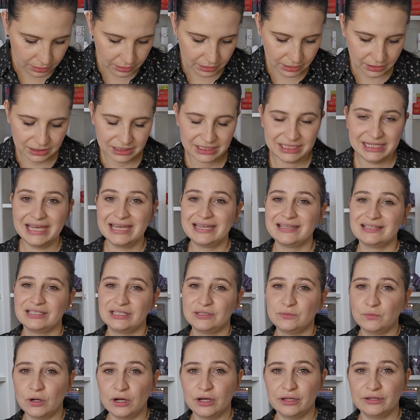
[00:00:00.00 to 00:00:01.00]
The next
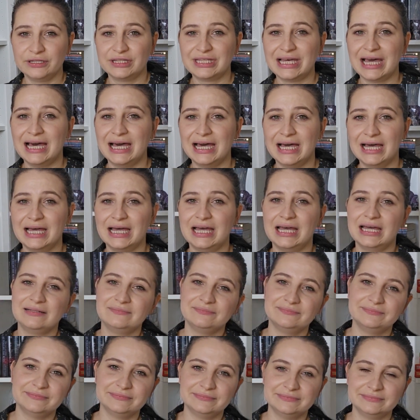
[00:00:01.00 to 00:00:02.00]
one that
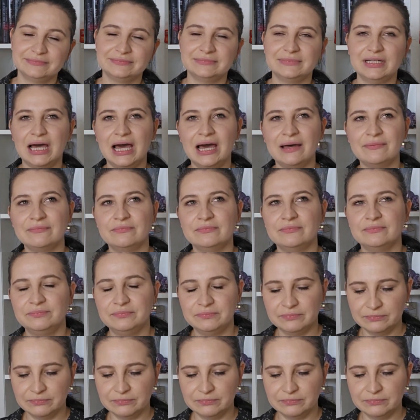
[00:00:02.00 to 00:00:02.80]
I'm